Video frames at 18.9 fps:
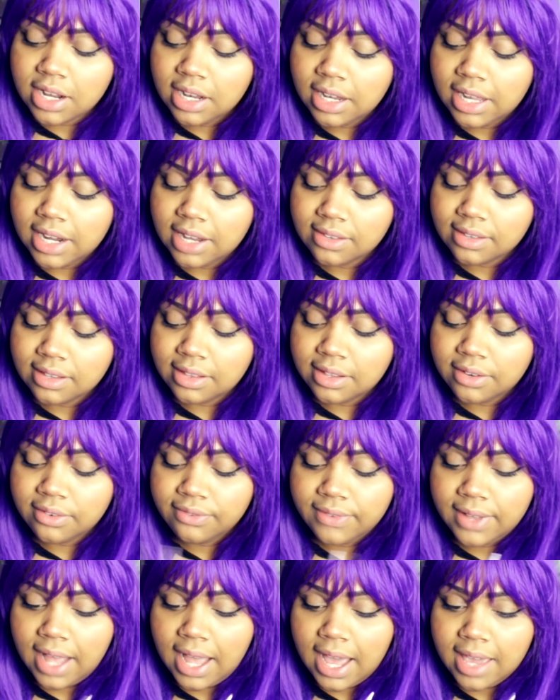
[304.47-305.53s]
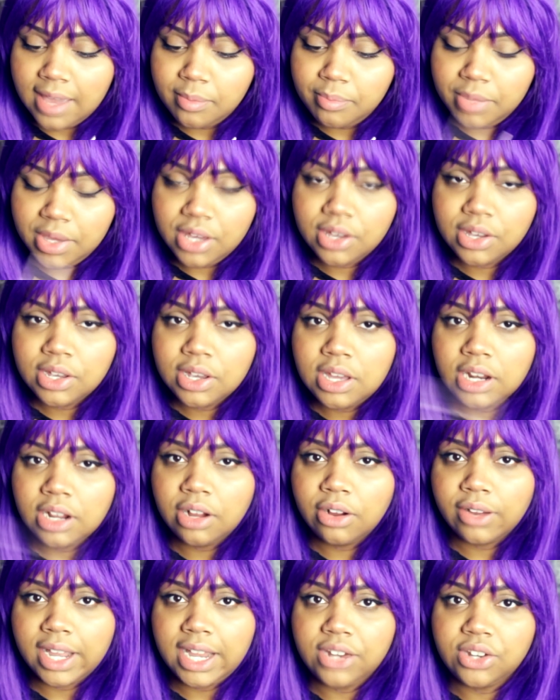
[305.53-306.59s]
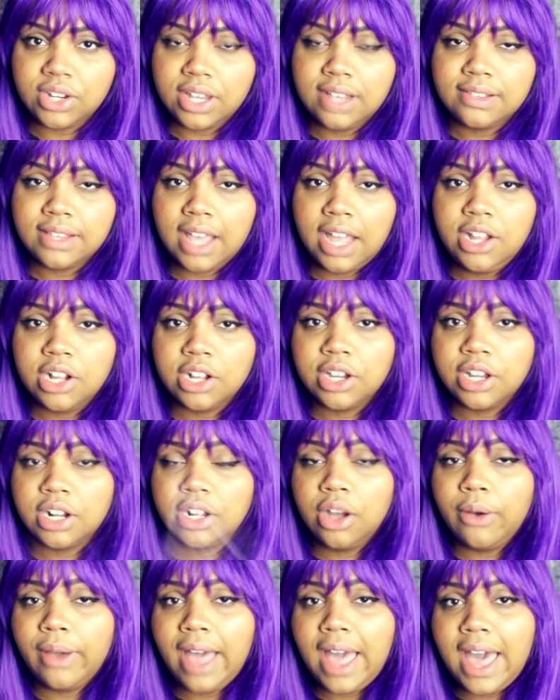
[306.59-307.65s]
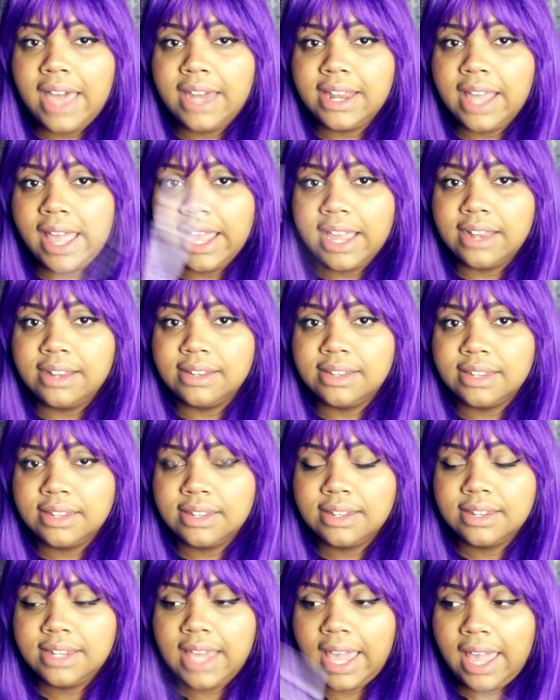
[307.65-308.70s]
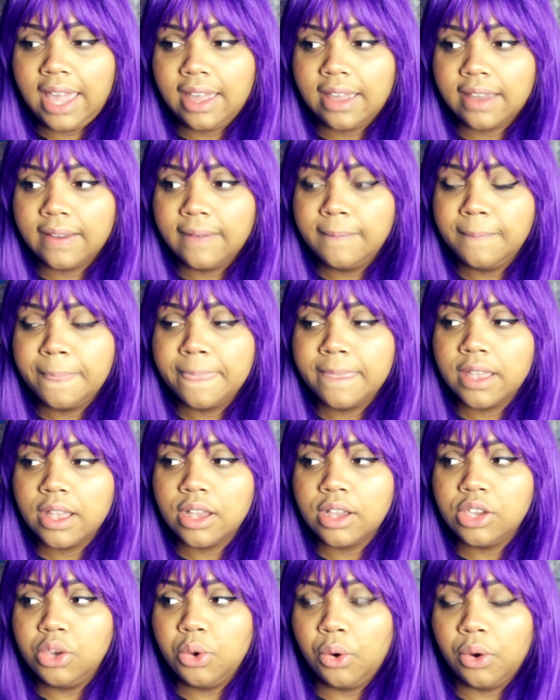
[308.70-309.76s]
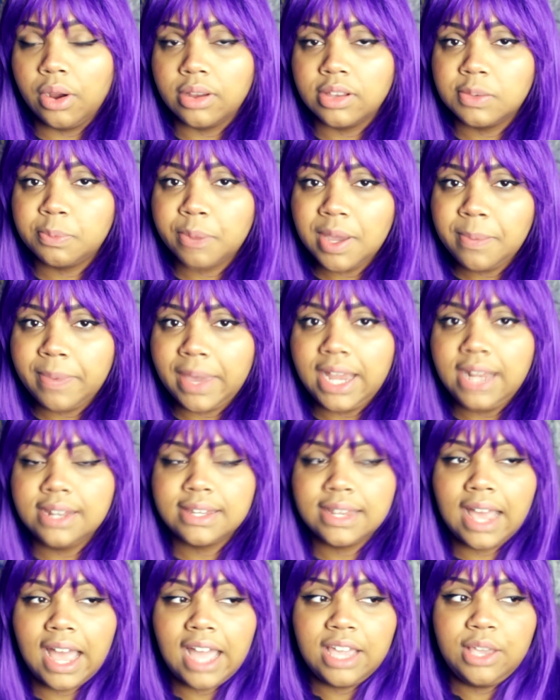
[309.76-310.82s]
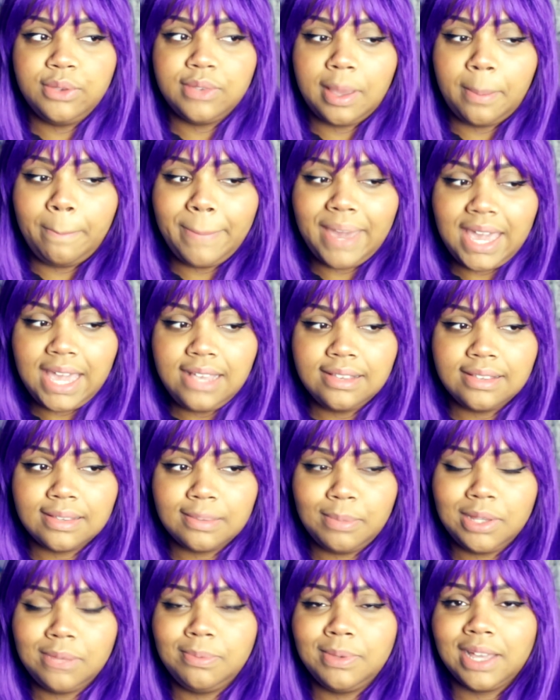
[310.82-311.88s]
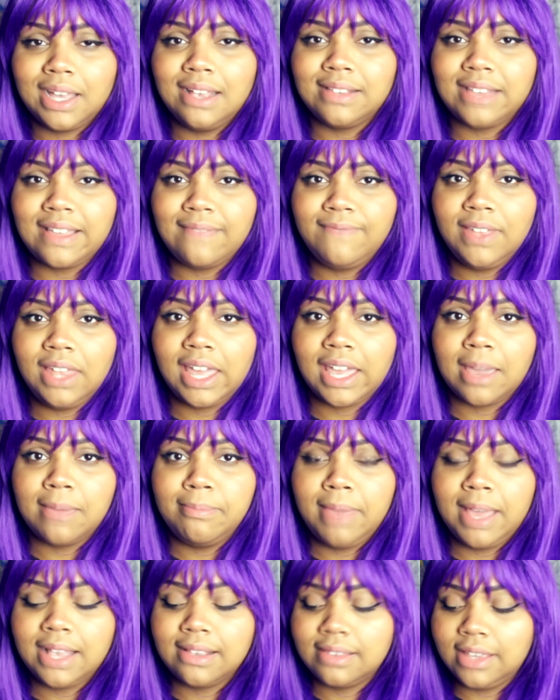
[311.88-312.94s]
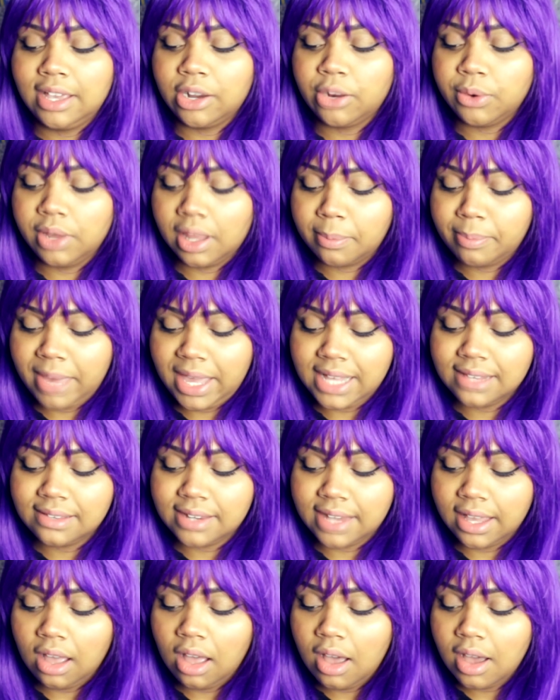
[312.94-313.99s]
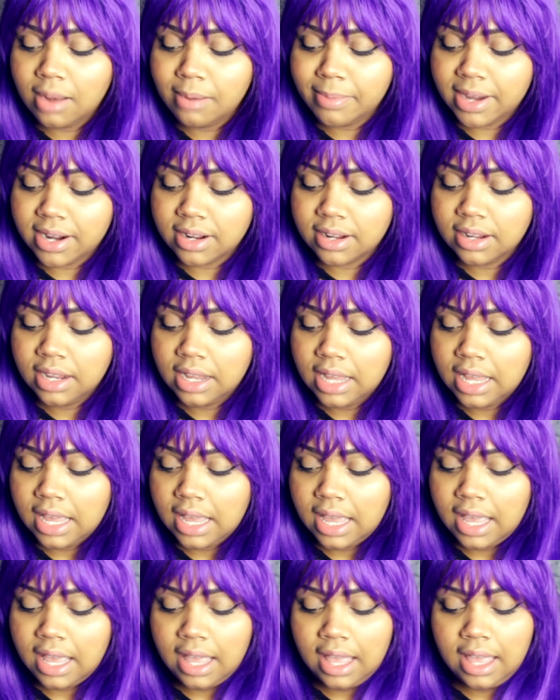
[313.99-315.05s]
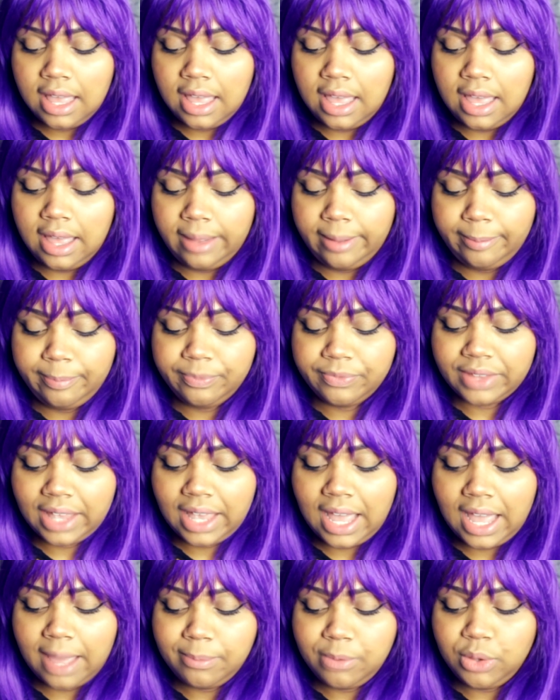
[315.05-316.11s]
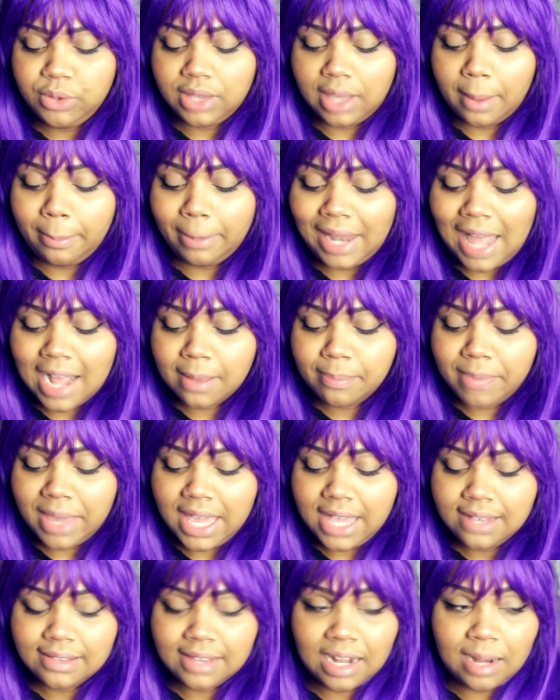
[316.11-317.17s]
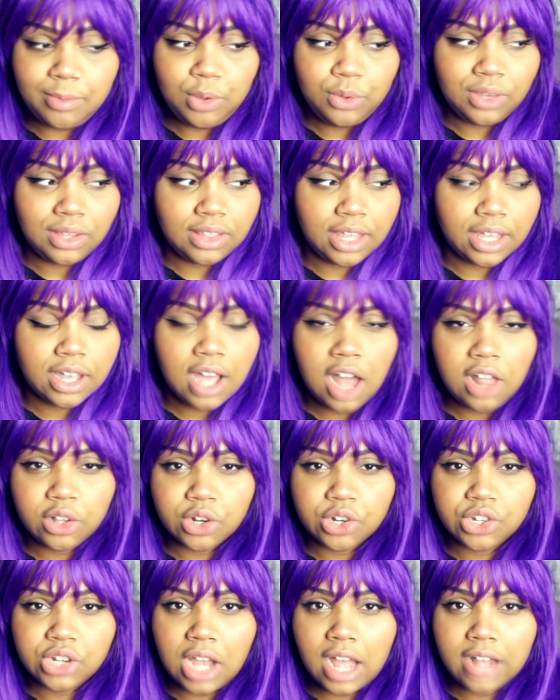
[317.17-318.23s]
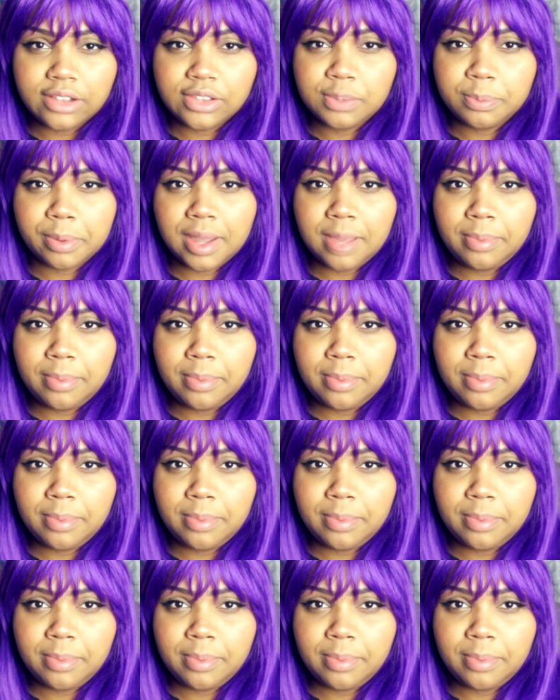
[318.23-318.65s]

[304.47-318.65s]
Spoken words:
Then you're gonna let it solidify and be good and gracious, and you're gonna go ahead and take your spray paint. I use a base just because I feel like it makes the acrylic paint stay on better. I'm using a black base, and I'm using the Color Shot